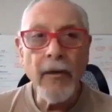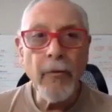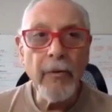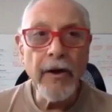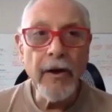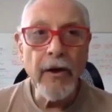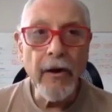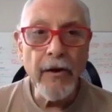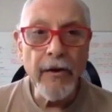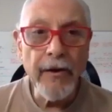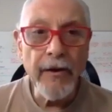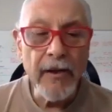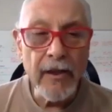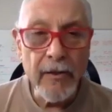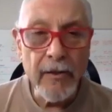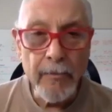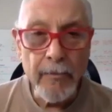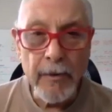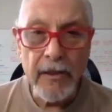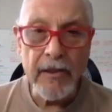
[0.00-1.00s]
we are in
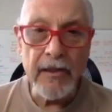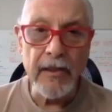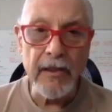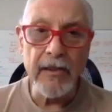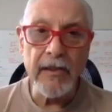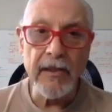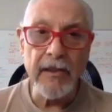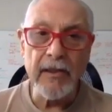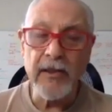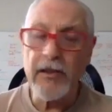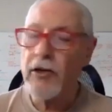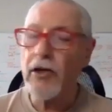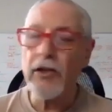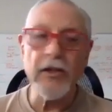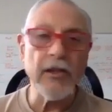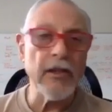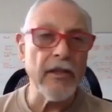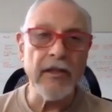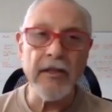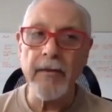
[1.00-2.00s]
this business. It's
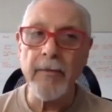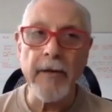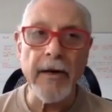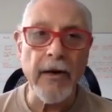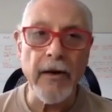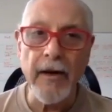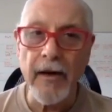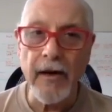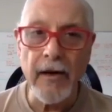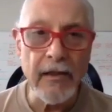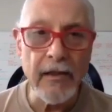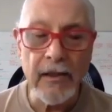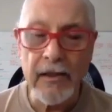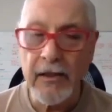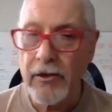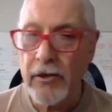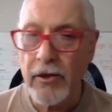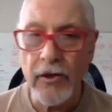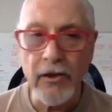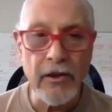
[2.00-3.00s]
not just about us.
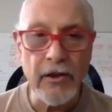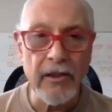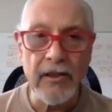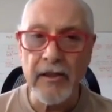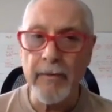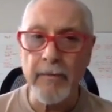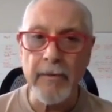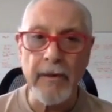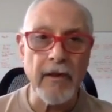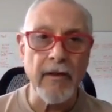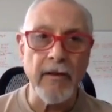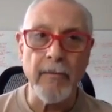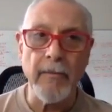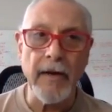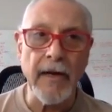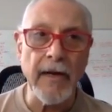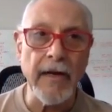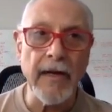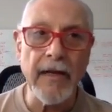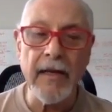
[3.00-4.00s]
It's not just about the
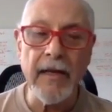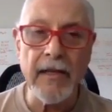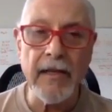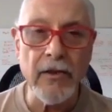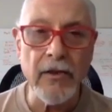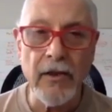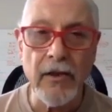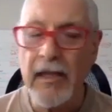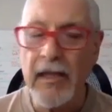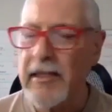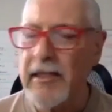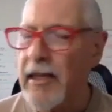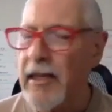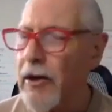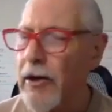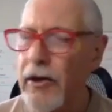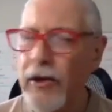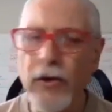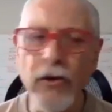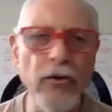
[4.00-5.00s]
money. It's a
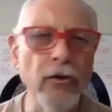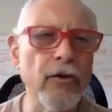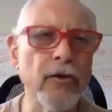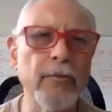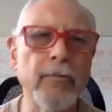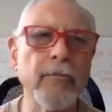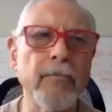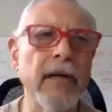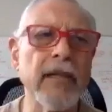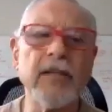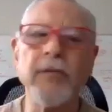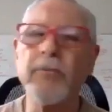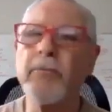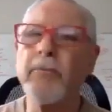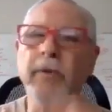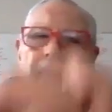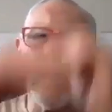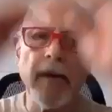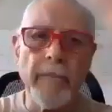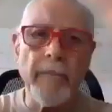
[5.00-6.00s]
huge, much
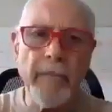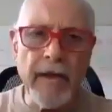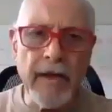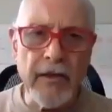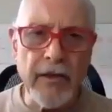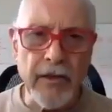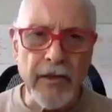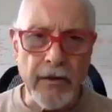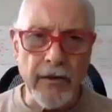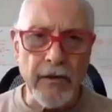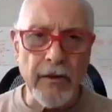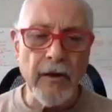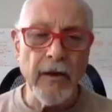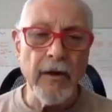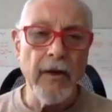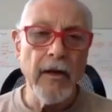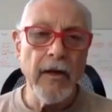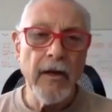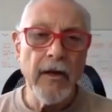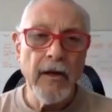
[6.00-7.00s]
bigger picture.
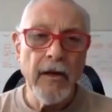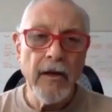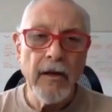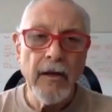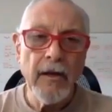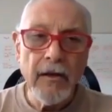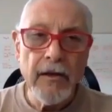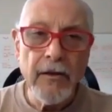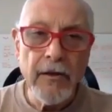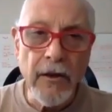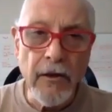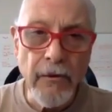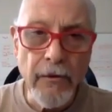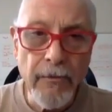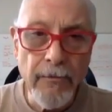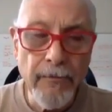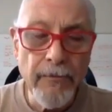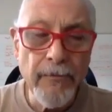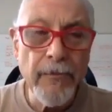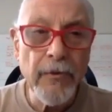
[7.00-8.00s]

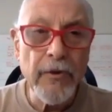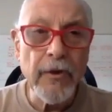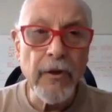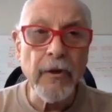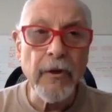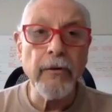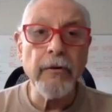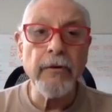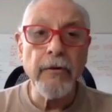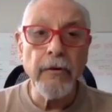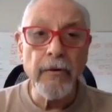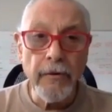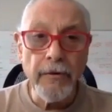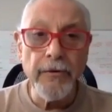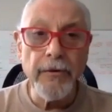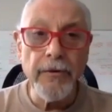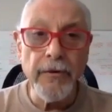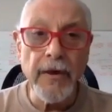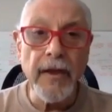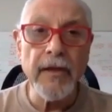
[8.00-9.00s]
So
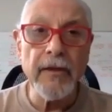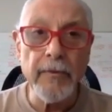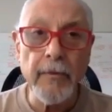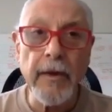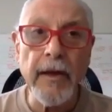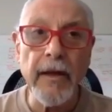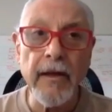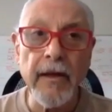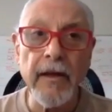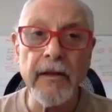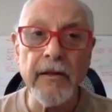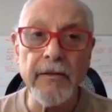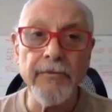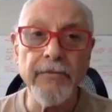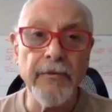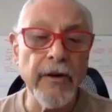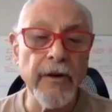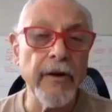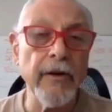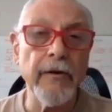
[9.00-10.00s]
thanks, Mike. That's
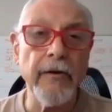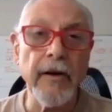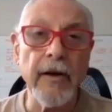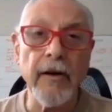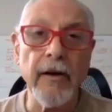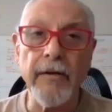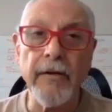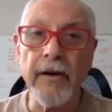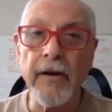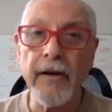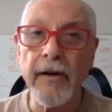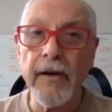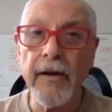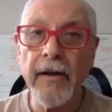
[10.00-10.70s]
very relevant.